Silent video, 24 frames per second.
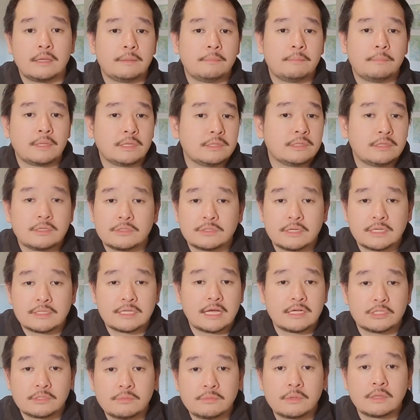Because the
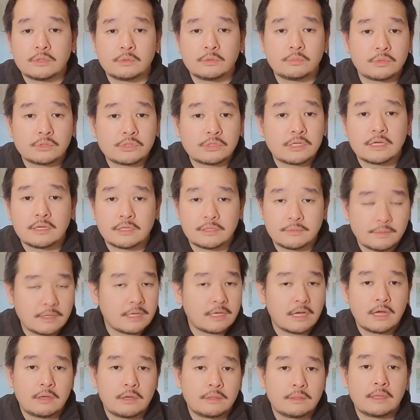transaction volume will certainly be
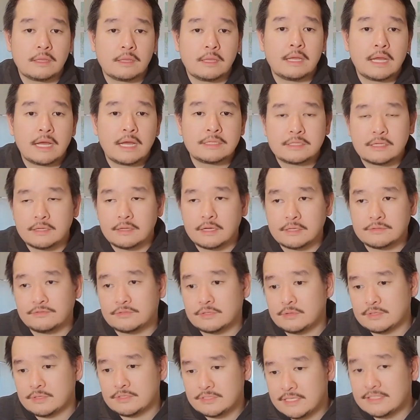low, as there are
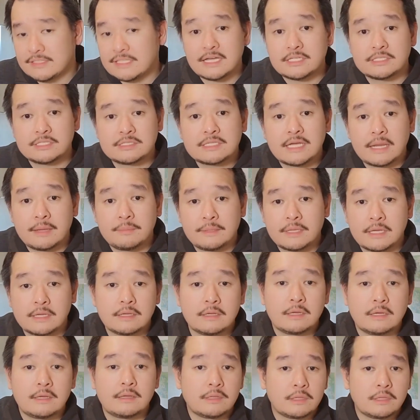fewer transactions happening.
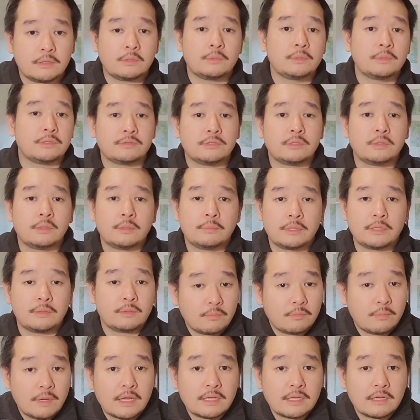There will be fewer people
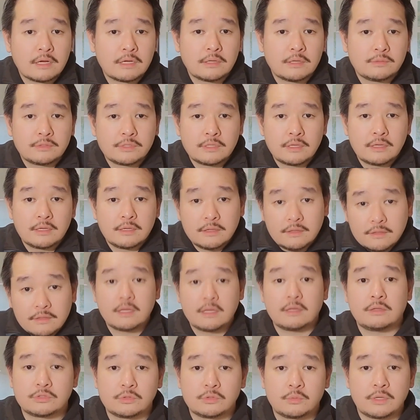buying homes.
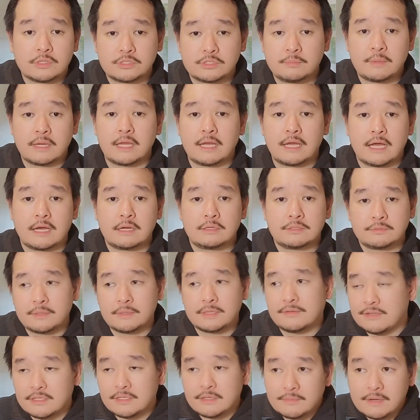Those who want to buy a house may
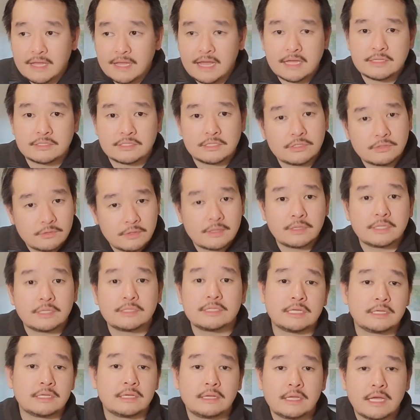feel a bit anxious when they
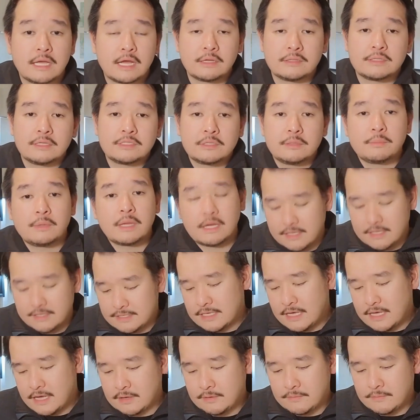see that the housing supply is
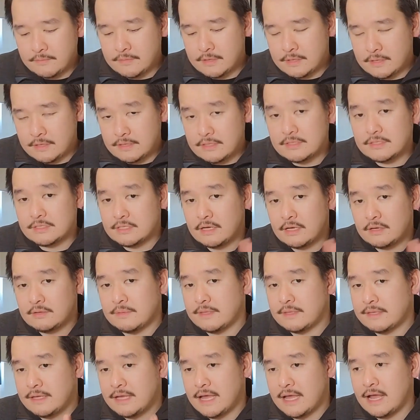low. So,
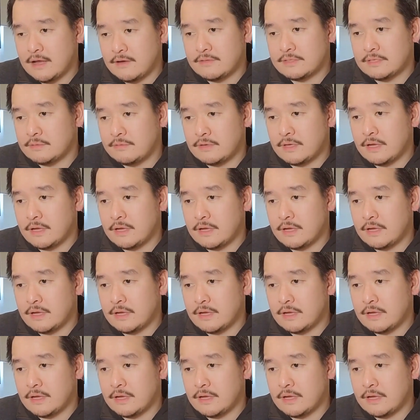how should we